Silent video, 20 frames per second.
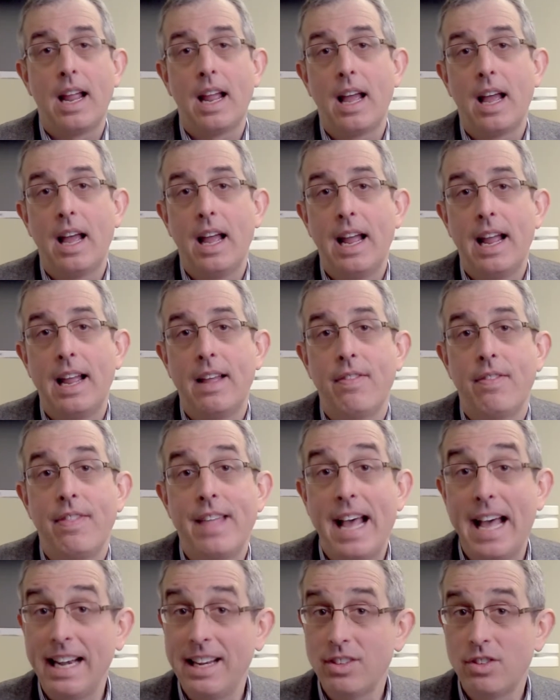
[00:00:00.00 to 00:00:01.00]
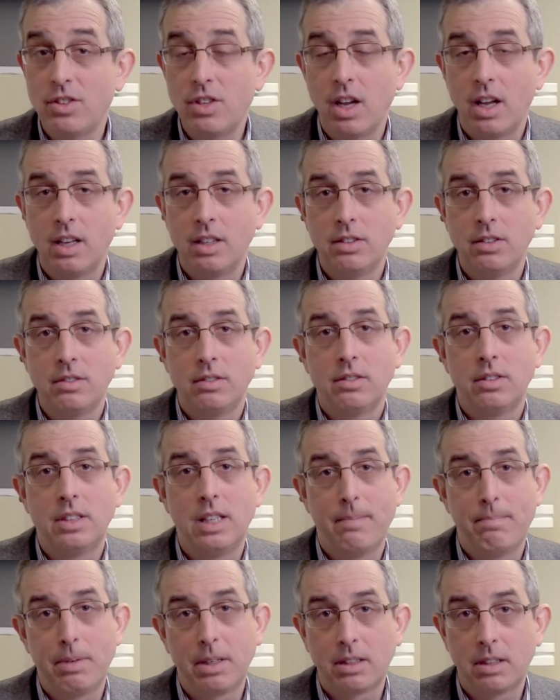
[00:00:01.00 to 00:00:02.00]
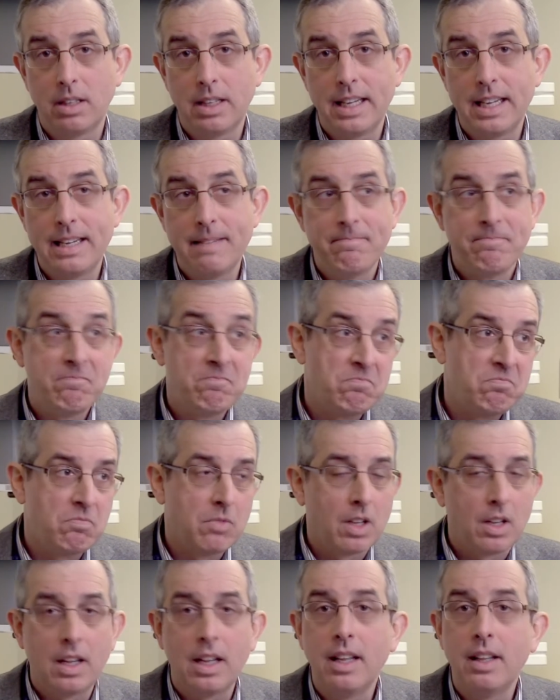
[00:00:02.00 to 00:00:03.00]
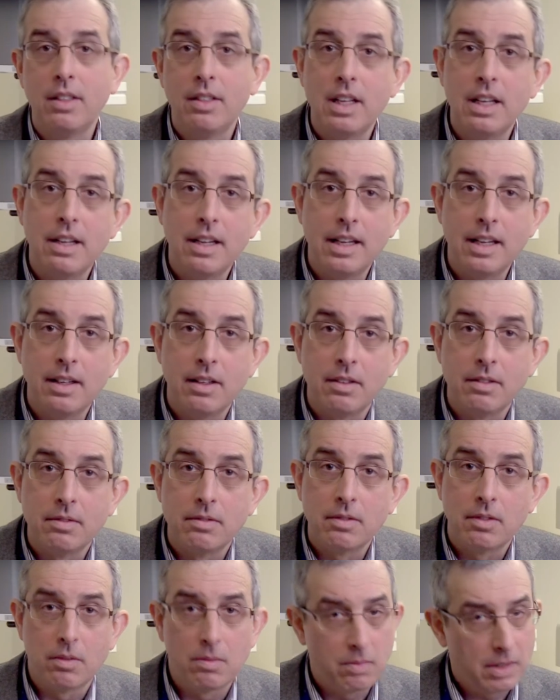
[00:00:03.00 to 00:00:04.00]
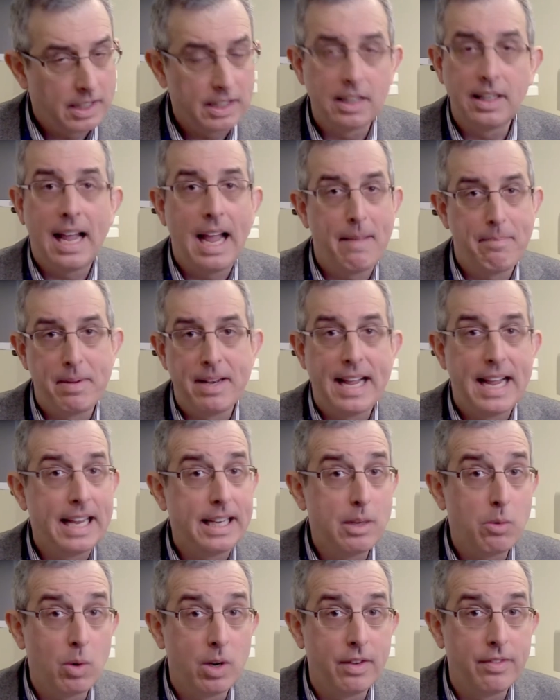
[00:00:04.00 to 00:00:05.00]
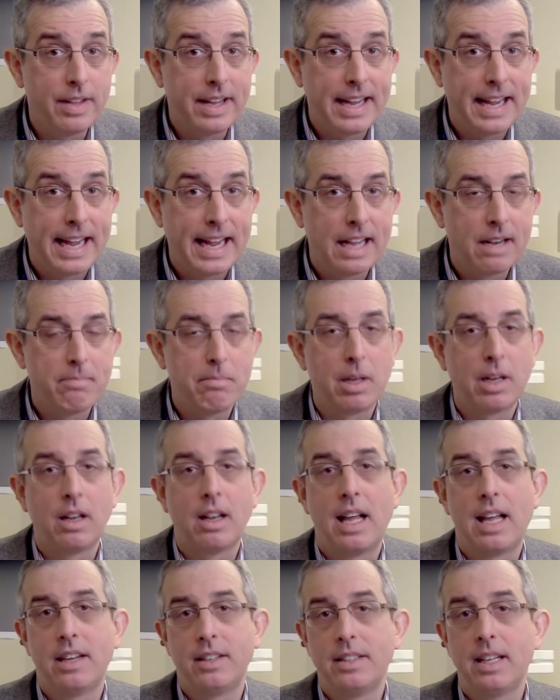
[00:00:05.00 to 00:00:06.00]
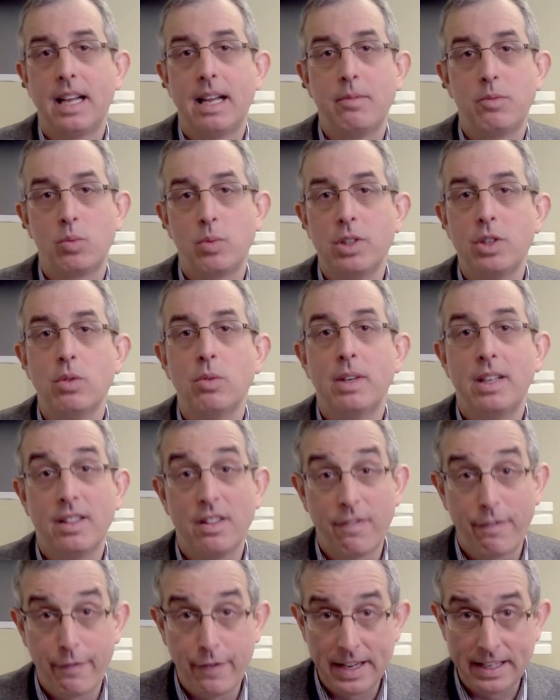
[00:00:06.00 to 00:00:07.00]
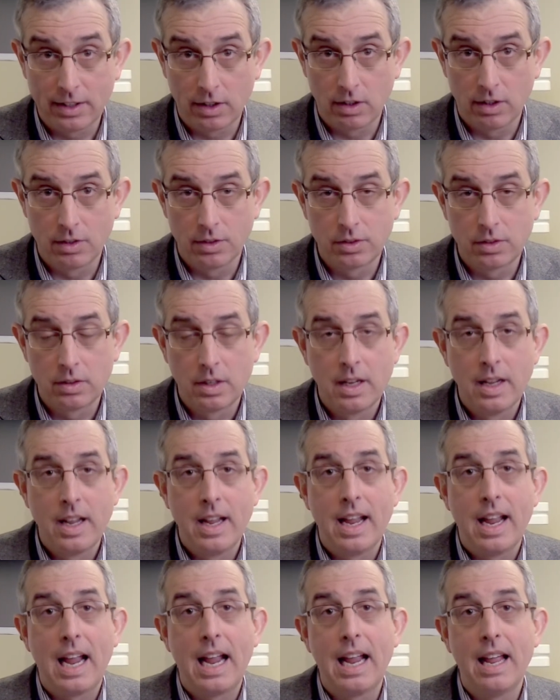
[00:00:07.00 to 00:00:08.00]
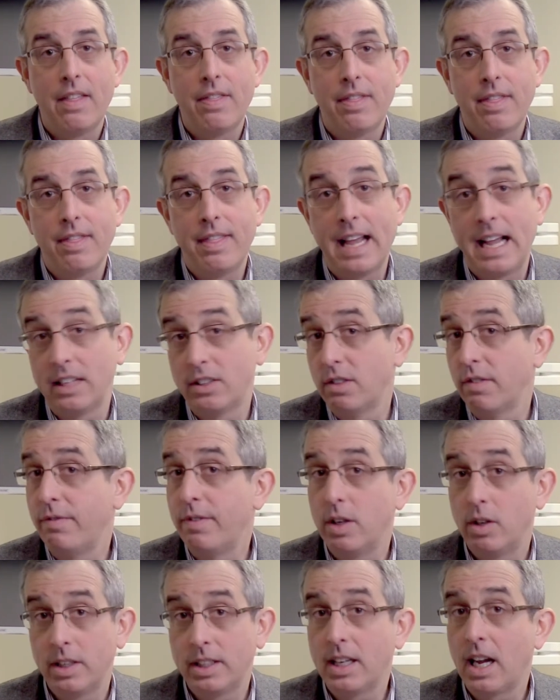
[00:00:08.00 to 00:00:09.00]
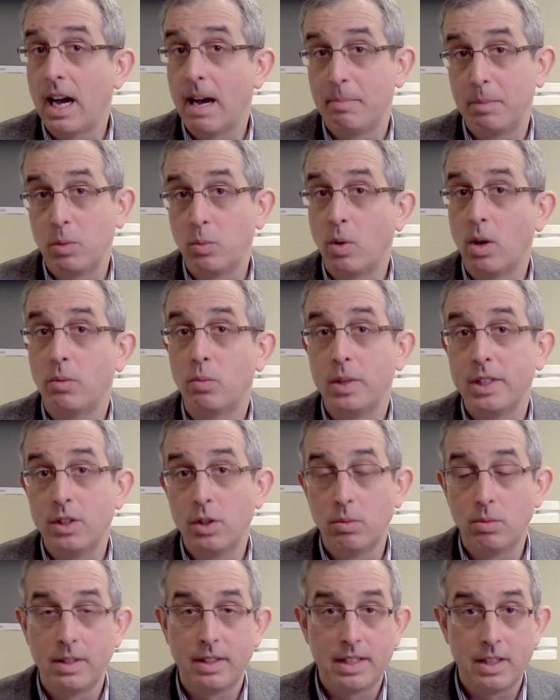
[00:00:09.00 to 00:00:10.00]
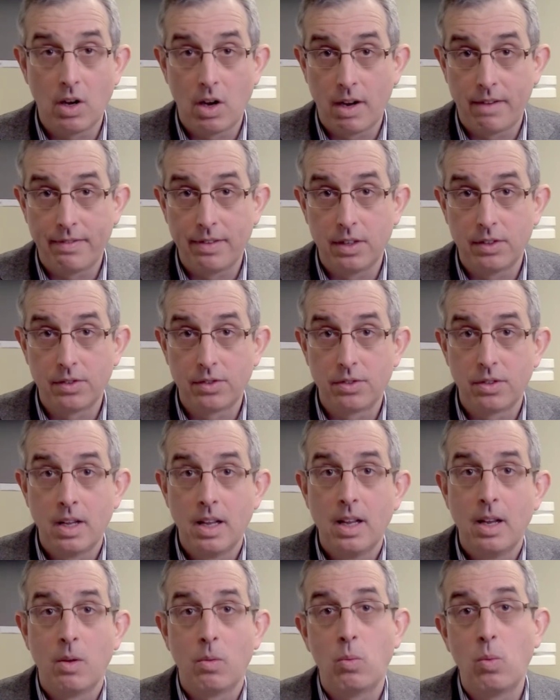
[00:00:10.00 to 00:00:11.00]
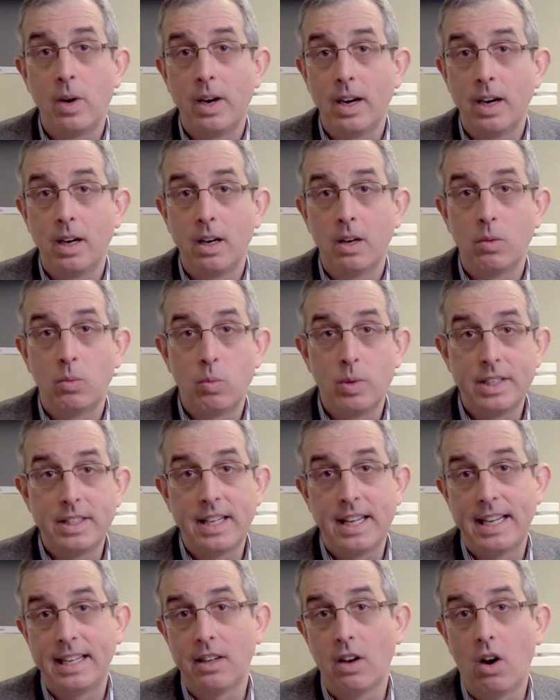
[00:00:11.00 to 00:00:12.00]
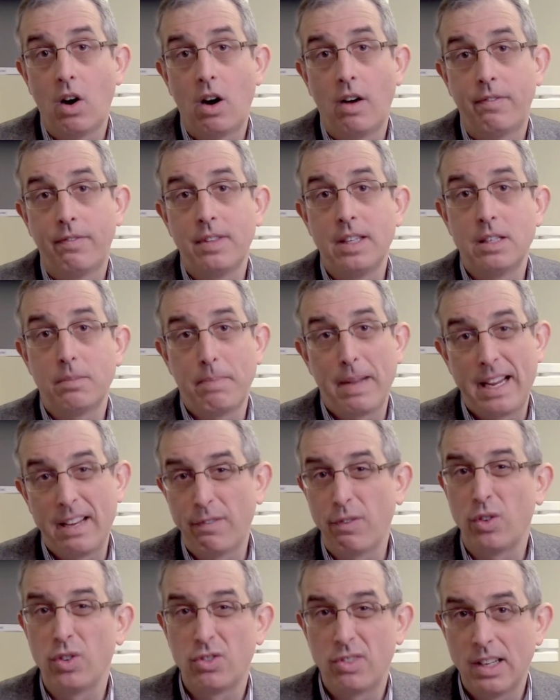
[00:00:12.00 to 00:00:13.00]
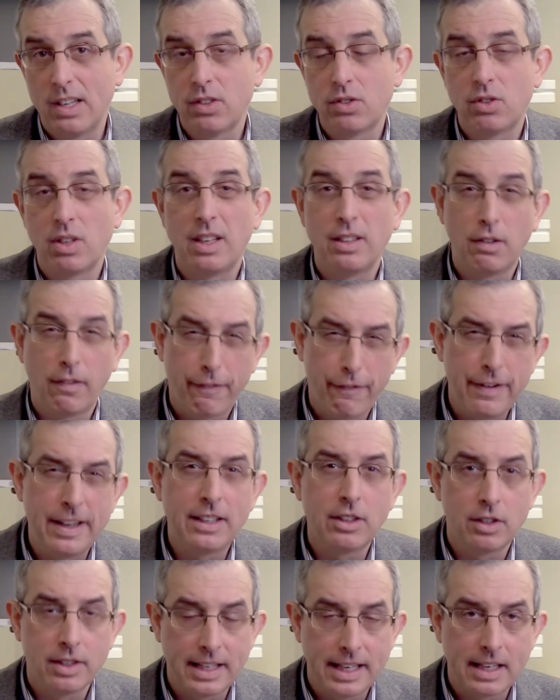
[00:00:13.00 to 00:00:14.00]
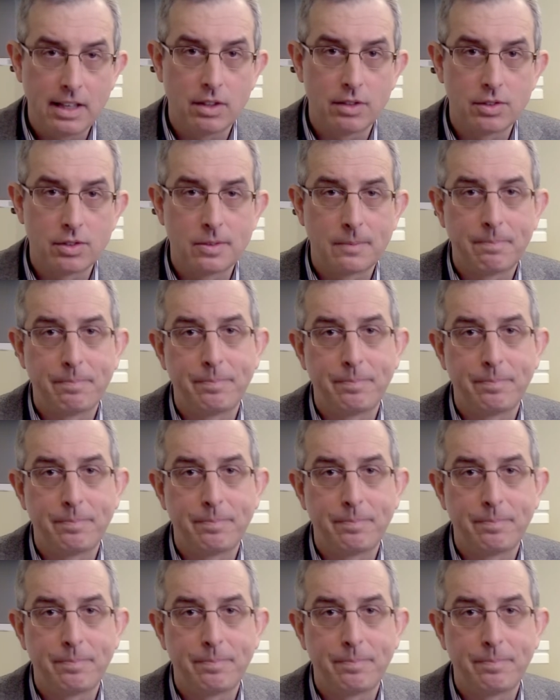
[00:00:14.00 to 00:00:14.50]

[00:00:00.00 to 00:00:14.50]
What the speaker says: And that is done typically it can happen anywhere in the hand, but a lot of times we do it in the fingers. And that's a very common one we do in the office, where we take off these painful cysts on your fingernails.